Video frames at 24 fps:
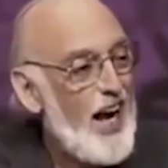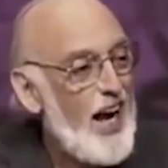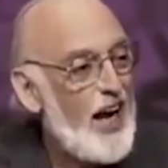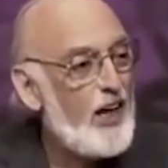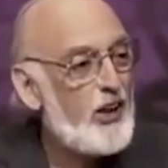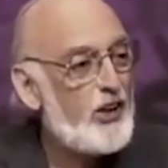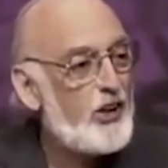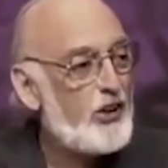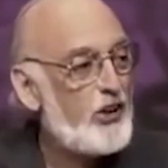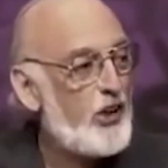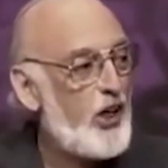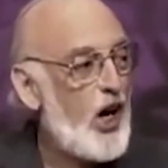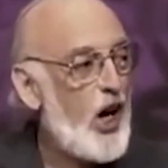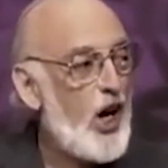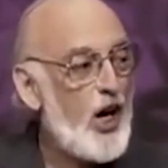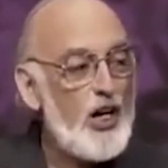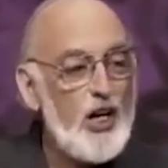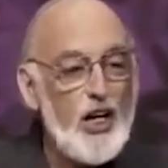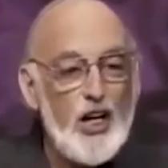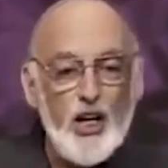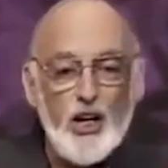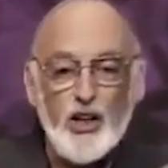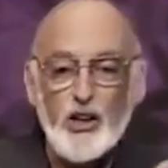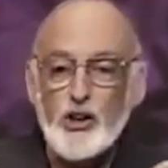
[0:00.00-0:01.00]
It's
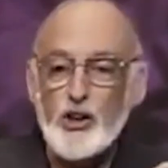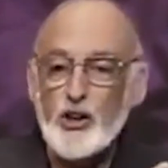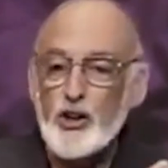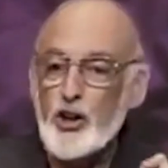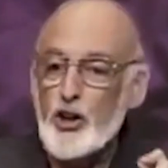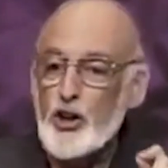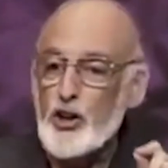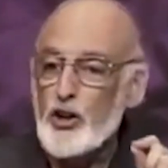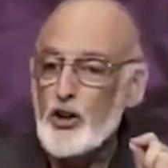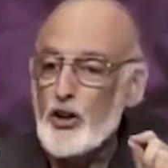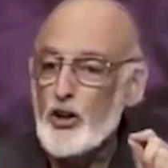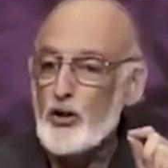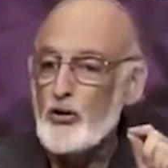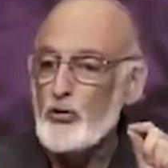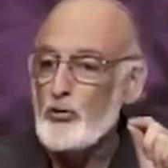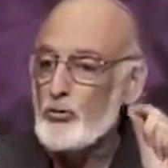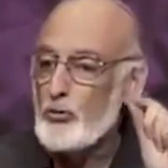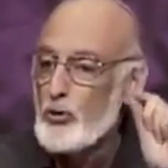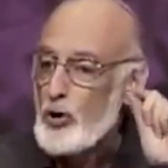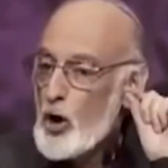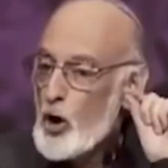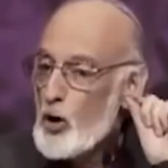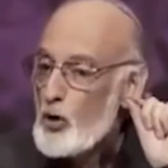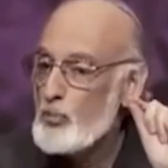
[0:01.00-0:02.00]
an internal
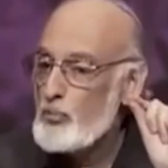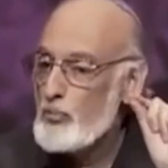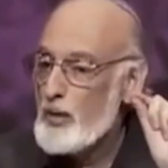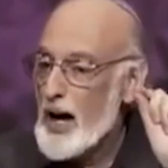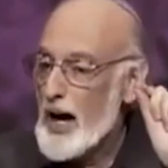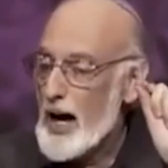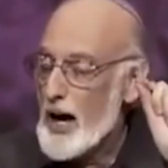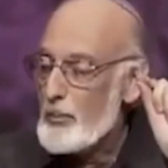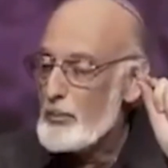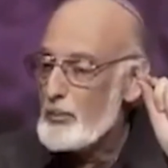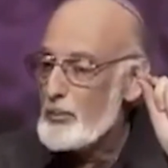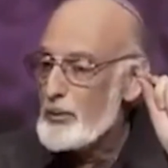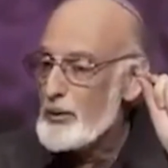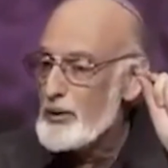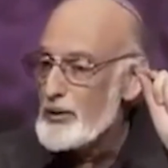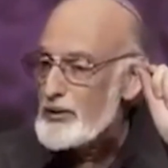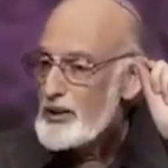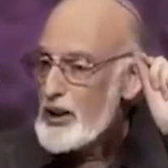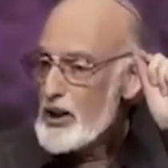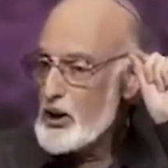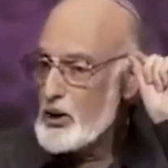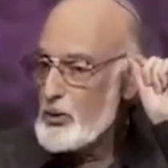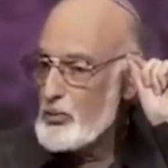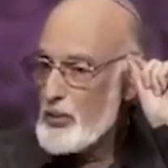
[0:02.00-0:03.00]
roadmap
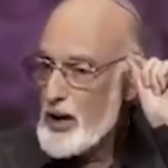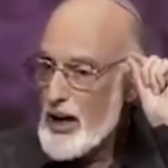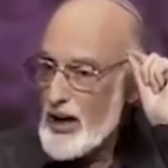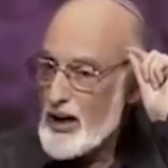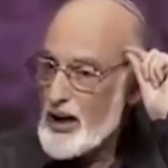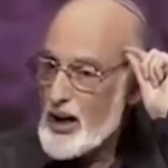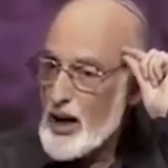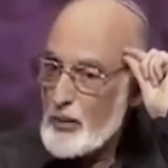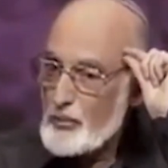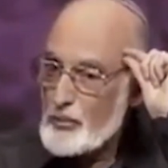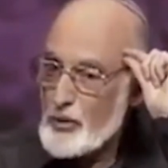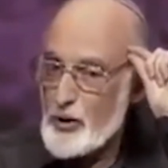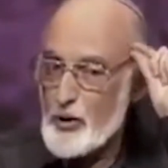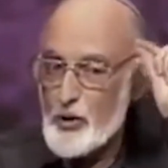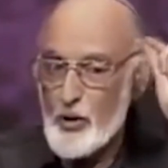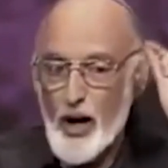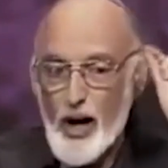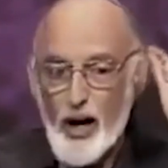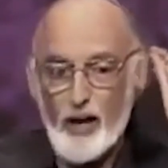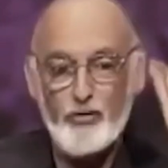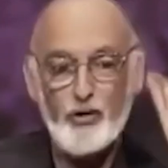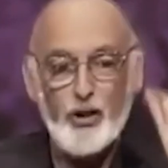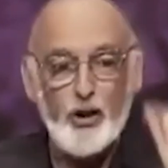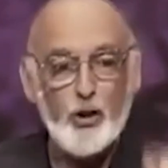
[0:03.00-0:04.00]
that you make up, that you
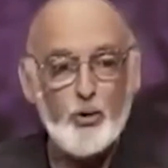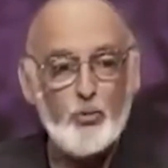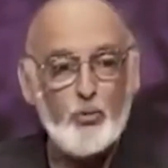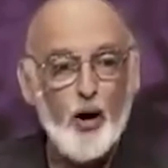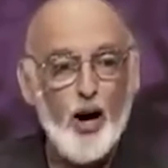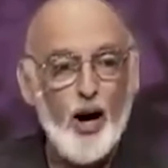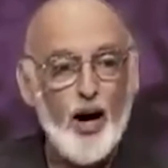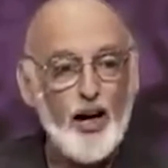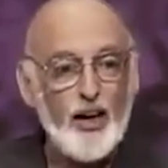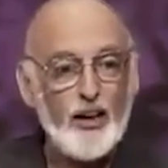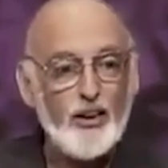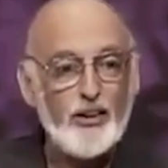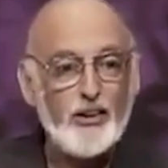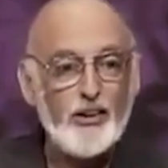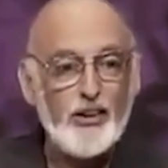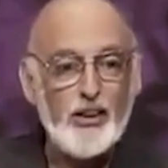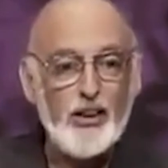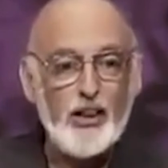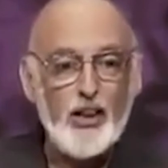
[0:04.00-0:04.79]
have in your mind